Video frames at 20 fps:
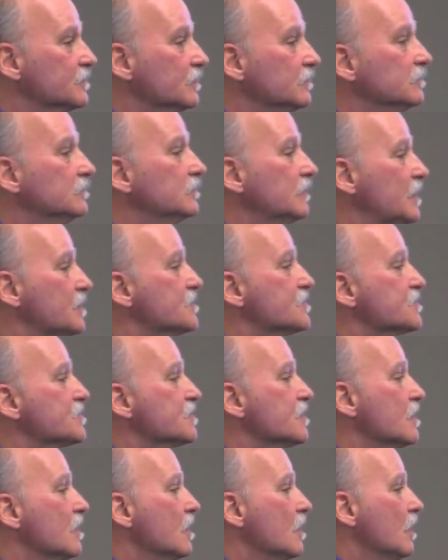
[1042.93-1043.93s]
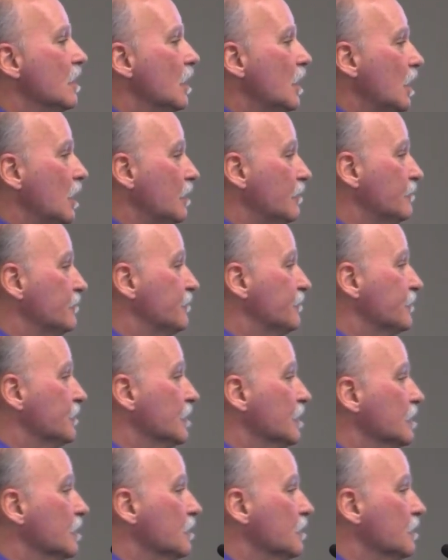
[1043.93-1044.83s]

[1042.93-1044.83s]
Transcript: the list of,